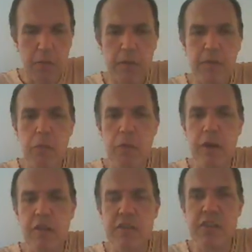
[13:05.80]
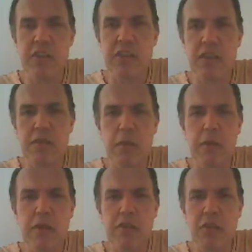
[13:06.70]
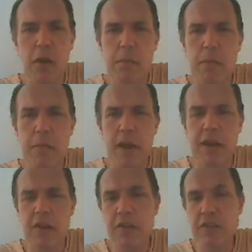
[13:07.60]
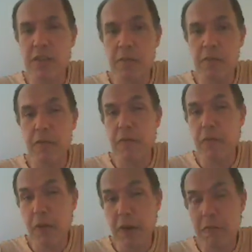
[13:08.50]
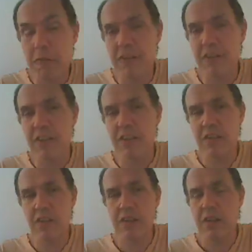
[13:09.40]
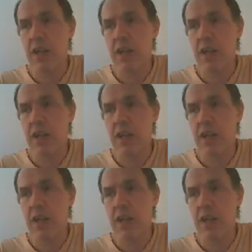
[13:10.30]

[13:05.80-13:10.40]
with the worlds is that the worlds operate on different frequencies.